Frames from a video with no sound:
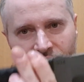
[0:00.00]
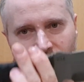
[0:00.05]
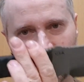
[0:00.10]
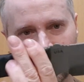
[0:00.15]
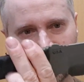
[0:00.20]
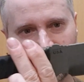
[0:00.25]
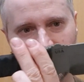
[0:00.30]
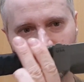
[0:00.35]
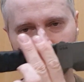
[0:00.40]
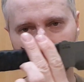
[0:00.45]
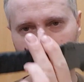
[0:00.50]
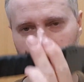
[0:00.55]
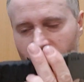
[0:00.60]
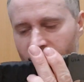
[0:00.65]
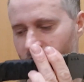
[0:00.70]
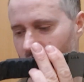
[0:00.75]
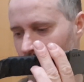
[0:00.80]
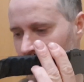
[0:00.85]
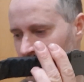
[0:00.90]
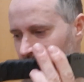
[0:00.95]
if you're looking
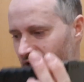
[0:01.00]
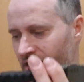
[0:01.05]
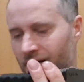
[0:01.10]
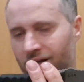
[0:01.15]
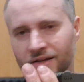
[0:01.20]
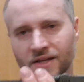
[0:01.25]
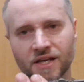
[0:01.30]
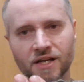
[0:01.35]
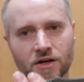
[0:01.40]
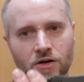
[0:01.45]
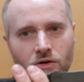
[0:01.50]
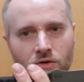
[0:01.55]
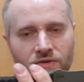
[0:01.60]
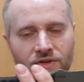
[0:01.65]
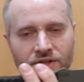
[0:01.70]
for a Silent Hero,